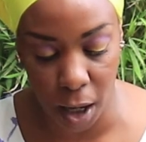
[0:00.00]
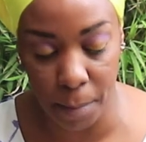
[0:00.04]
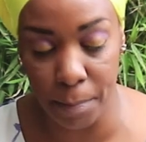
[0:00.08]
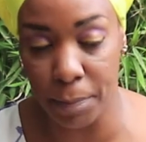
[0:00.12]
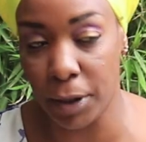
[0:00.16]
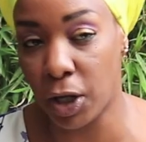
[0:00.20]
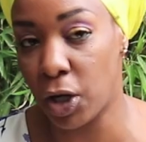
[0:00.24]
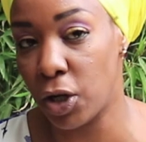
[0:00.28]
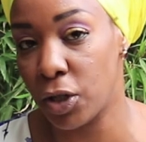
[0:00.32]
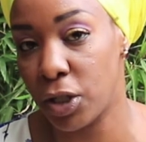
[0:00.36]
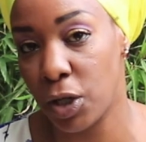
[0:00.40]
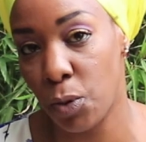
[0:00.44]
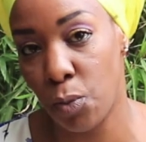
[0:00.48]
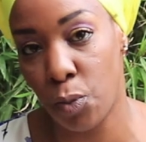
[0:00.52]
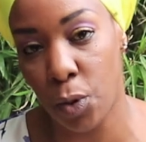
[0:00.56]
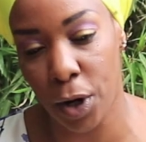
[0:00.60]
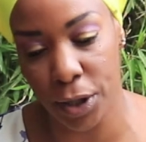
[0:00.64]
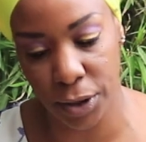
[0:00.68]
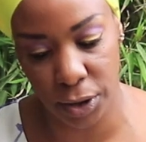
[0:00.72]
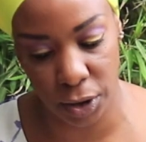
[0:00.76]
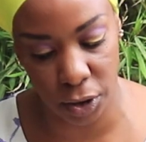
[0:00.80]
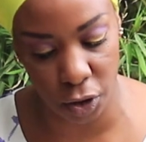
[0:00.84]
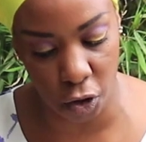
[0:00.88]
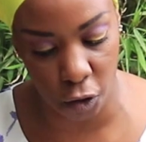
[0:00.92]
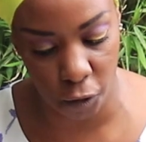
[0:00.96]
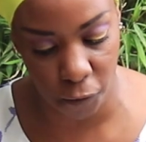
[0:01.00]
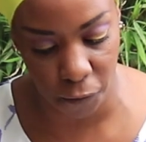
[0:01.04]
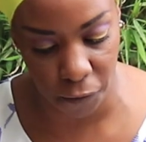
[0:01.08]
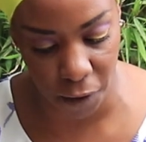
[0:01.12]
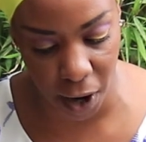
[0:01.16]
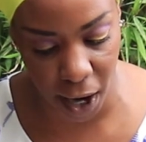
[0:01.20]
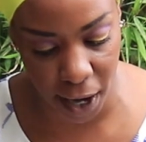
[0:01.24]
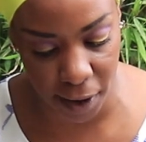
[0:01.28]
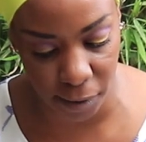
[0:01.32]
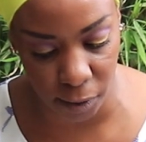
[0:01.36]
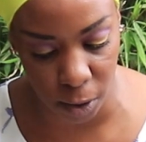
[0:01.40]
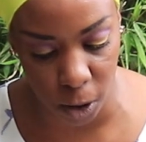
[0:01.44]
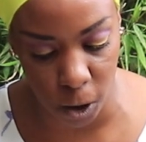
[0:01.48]
because it went so
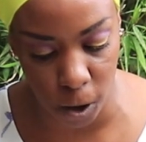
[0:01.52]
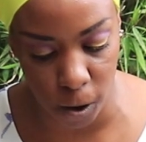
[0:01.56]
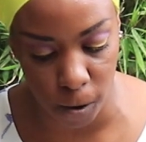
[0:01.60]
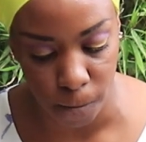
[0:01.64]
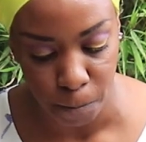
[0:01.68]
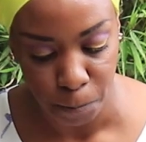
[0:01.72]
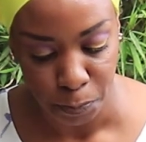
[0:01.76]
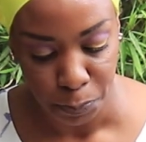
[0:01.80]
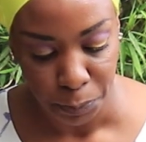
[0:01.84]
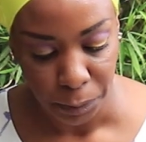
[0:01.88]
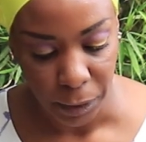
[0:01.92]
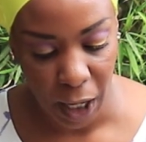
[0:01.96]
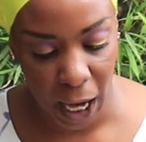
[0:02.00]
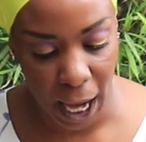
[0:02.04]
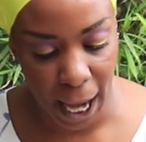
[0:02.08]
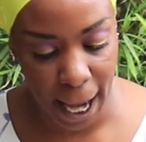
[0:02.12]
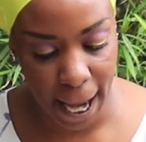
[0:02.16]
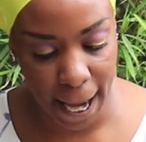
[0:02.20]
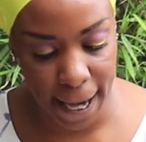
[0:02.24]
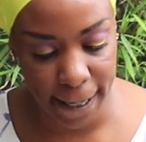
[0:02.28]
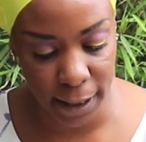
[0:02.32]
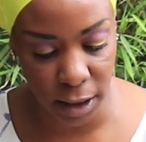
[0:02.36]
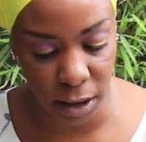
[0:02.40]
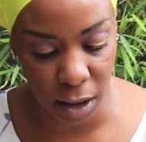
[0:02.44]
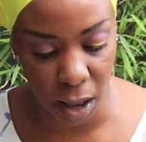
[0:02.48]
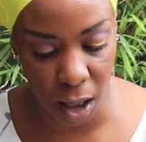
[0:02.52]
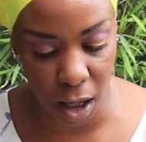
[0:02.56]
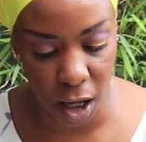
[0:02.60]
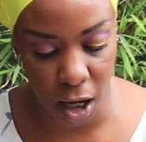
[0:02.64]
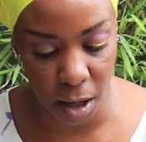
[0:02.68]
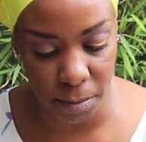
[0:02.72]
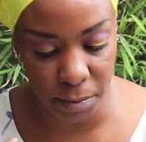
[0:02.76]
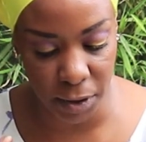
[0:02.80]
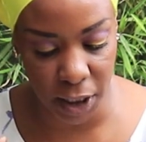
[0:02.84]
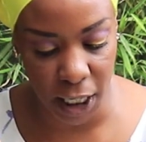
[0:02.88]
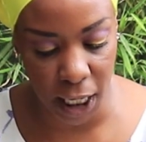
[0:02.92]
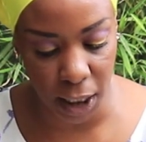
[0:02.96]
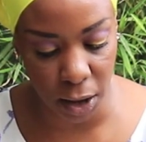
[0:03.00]
viral. And
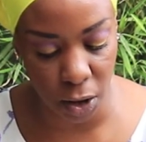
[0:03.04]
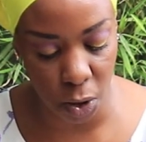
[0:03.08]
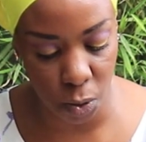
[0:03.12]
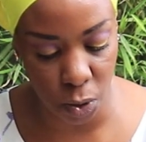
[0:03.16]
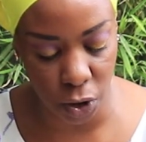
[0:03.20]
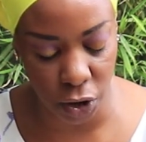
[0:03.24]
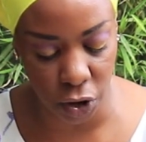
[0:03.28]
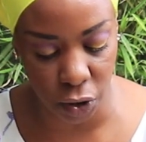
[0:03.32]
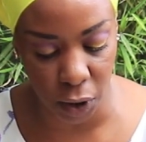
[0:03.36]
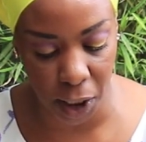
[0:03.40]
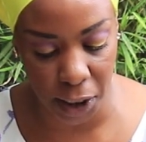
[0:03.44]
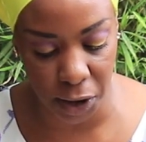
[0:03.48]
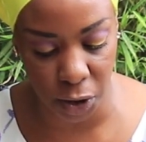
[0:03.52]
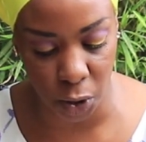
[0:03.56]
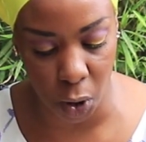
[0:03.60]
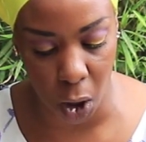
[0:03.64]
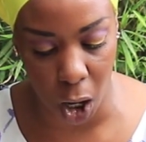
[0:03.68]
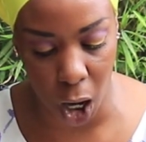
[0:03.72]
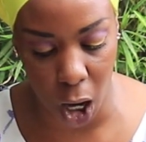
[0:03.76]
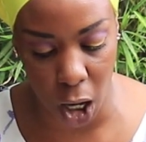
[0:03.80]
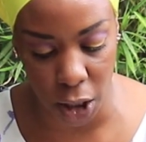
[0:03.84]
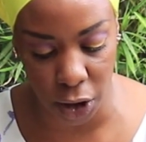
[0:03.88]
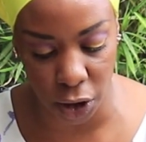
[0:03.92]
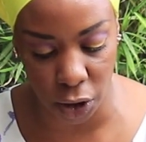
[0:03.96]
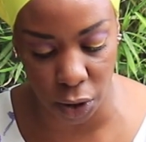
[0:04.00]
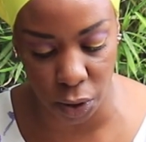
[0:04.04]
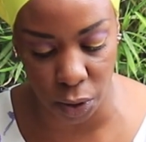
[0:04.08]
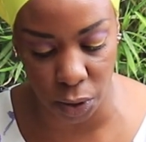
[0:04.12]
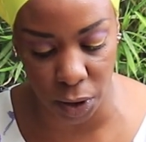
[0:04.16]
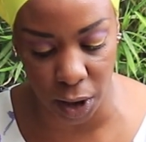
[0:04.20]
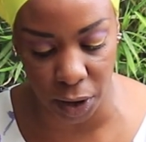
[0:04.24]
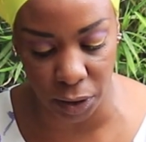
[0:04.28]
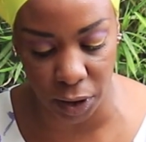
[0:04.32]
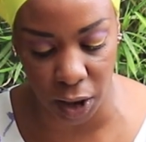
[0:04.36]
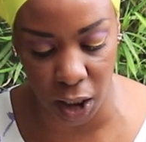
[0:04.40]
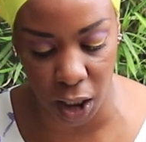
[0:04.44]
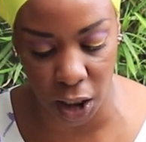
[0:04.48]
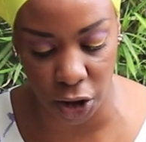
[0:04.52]
Techno was trying to argue
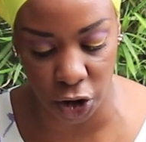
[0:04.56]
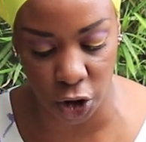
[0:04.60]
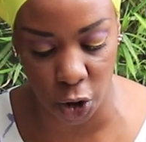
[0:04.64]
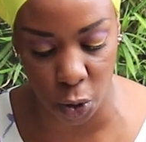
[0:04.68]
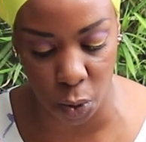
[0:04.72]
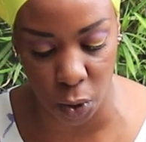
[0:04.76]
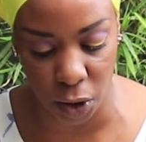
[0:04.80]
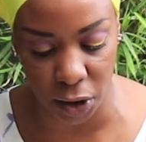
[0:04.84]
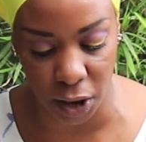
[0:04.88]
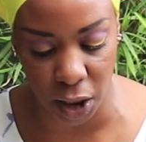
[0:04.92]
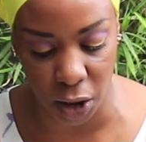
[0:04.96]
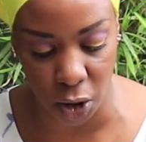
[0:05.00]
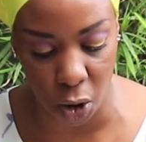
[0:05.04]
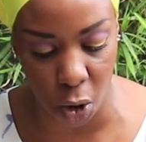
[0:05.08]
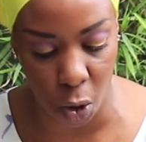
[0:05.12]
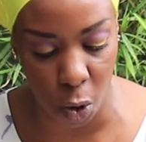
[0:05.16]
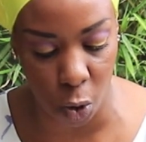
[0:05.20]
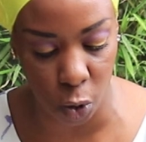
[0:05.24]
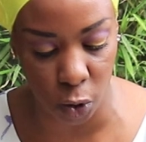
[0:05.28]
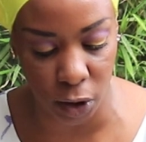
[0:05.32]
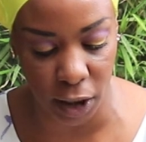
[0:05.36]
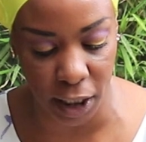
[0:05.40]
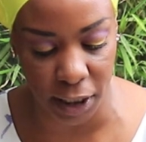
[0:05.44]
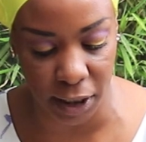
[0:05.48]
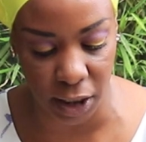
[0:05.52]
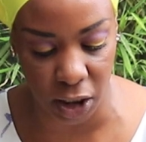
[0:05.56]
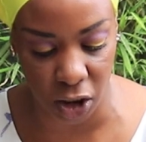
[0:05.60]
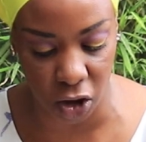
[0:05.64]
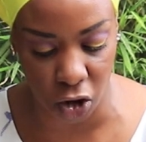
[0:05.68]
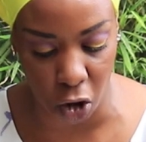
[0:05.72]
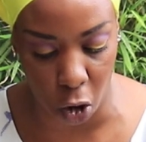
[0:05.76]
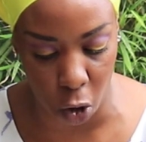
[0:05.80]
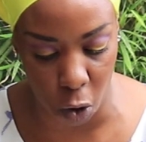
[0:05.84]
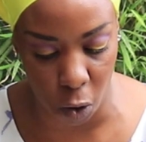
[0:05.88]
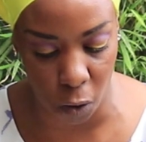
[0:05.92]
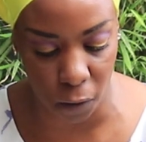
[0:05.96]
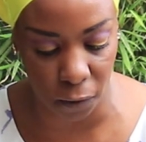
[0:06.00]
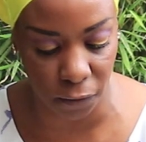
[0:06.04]
that the issue was an old and
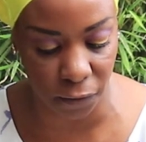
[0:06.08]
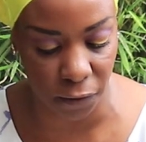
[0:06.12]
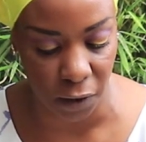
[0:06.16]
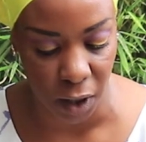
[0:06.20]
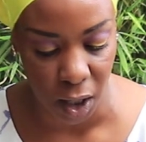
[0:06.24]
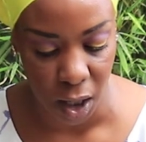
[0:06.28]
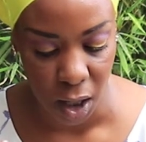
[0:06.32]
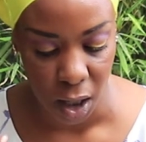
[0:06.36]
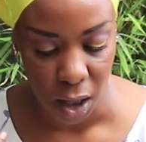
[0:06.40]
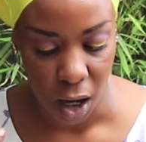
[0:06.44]
solved